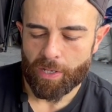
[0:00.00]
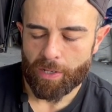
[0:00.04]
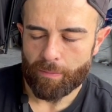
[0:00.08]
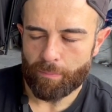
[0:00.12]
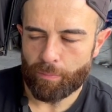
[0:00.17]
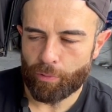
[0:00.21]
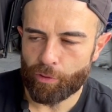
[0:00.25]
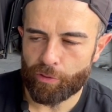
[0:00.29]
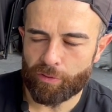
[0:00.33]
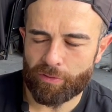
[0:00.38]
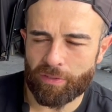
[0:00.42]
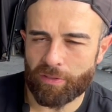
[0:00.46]

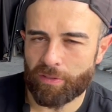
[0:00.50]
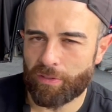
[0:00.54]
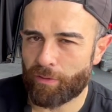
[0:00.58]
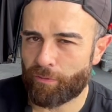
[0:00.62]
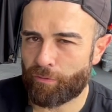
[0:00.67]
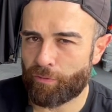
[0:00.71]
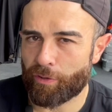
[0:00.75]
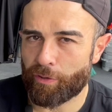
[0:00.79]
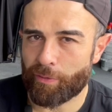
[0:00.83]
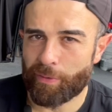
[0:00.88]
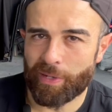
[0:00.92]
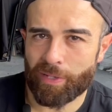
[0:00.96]
boost is
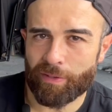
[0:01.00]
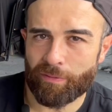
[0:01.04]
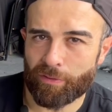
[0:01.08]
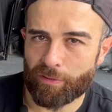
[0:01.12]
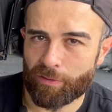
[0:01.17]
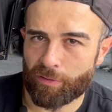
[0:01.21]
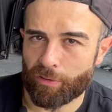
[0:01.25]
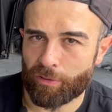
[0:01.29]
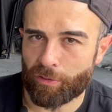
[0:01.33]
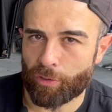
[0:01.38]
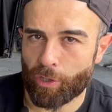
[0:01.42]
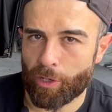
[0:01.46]
different relevant
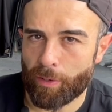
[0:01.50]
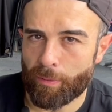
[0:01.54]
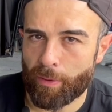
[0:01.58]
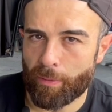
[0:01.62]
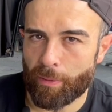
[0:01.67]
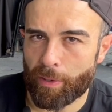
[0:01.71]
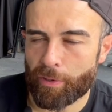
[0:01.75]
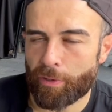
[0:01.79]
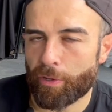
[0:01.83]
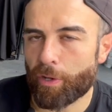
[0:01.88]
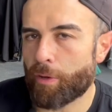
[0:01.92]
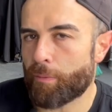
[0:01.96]
to turbo.
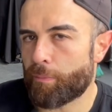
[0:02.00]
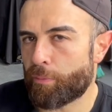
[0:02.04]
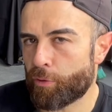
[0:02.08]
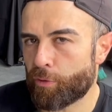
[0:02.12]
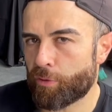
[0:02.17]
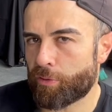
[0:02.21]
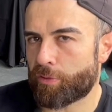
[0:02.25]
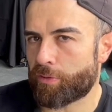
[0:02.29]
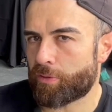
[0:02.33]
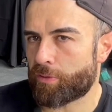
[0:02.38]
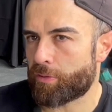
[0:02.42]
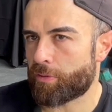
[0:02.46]
But no,
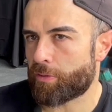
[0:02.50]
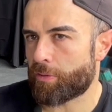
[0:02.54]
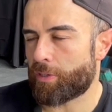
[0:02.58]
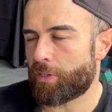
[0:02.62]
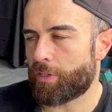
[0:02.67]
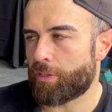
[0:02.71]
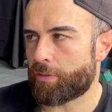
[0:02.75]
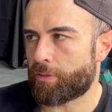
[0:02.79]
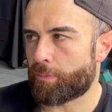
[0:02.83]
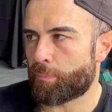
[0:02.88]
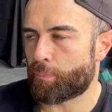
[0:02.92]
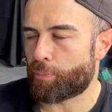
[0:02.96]
boost
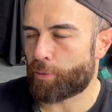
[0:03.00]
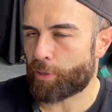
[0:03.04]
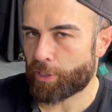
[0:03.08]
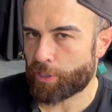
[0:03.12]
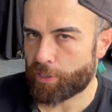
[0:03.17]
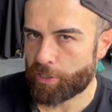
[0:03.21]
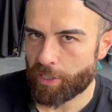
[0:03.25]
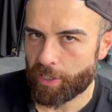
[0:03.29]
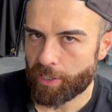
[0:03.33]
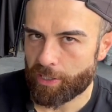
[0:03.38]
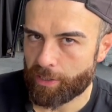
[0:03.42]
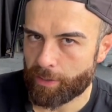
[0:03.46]
is
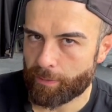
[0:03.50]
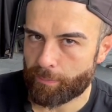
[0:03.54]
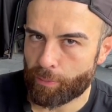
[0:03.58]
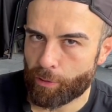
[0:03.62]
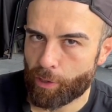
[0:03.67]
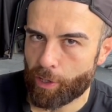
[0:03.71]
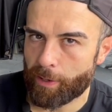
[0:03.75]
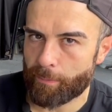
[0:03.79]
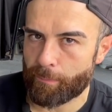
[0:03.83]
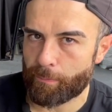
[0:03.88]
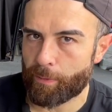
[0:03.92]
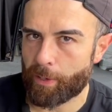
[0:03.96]
pressure in the
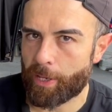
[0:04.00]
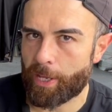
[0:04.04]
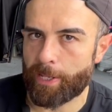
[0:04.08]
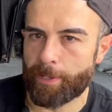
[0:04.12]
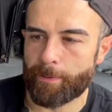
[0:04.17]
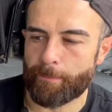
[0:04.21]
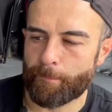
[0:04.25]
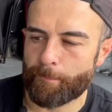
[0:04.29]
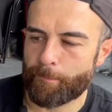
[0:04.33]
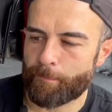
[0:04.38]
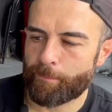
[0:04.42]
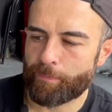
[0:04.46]
pipe.
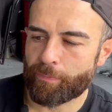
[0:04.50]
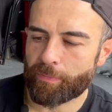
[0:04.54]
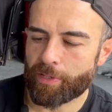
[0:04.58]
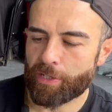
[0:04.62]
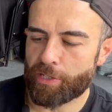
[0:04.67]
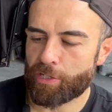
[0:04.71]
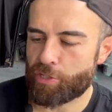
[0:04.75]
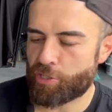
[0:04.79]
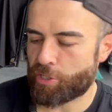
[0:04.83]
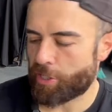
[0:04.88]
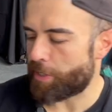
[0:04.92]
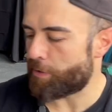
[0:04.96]
And
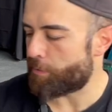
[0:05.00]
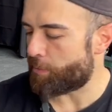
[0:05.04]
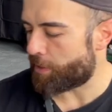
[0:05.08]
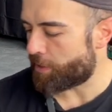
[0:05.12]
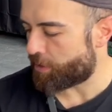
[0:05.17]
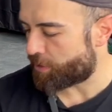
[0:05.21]
generally